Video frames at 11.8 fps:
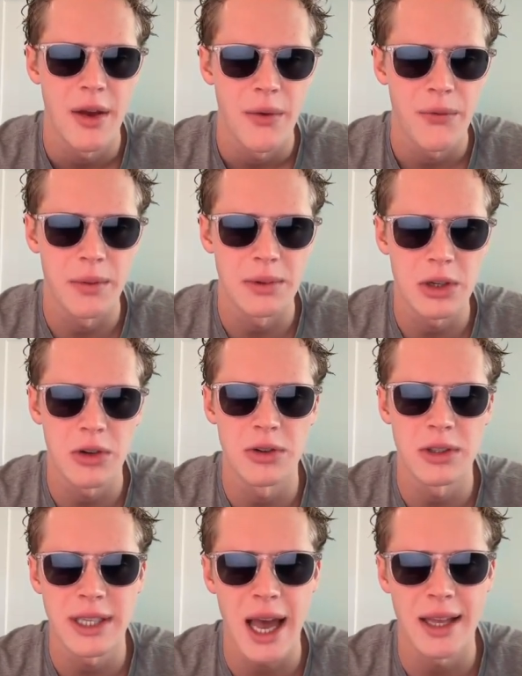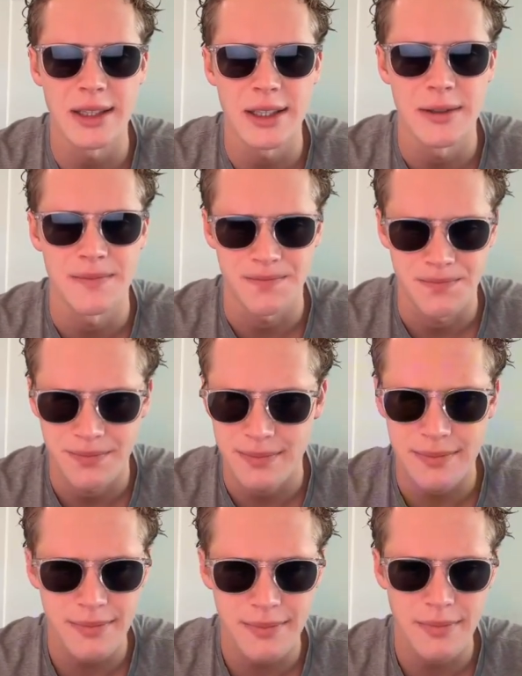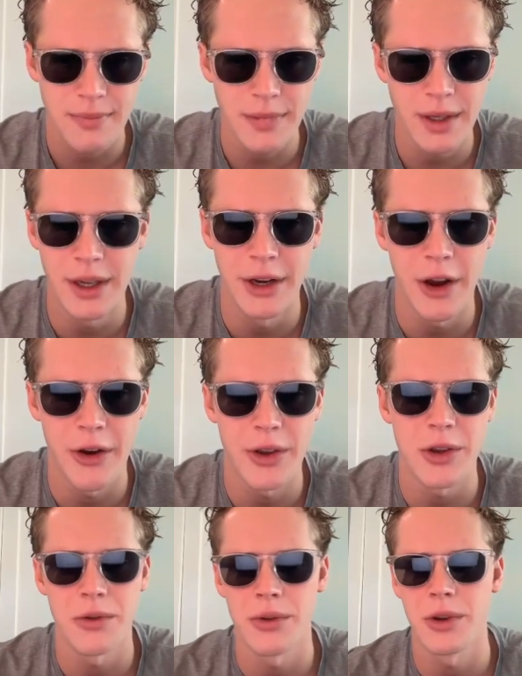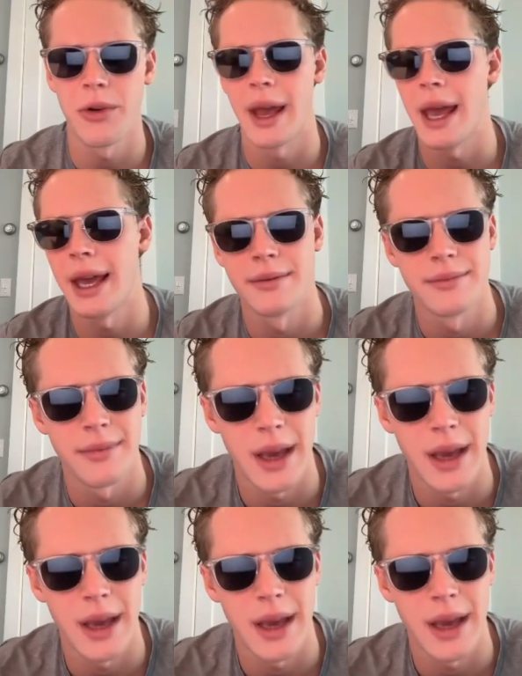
from 2 cents, you hit